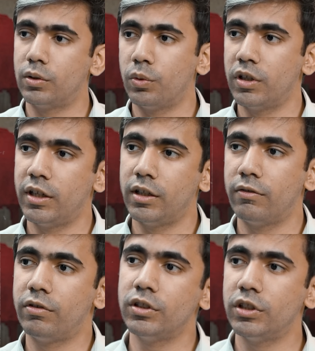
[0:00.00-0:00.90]
The one that
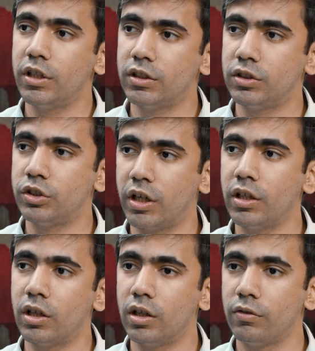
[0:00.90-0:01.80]
differentiates
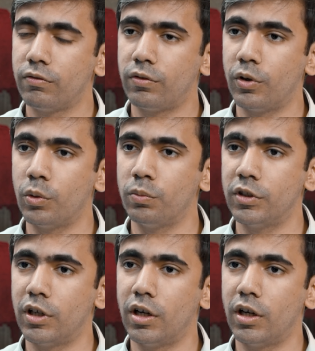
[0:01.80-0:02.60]
China from the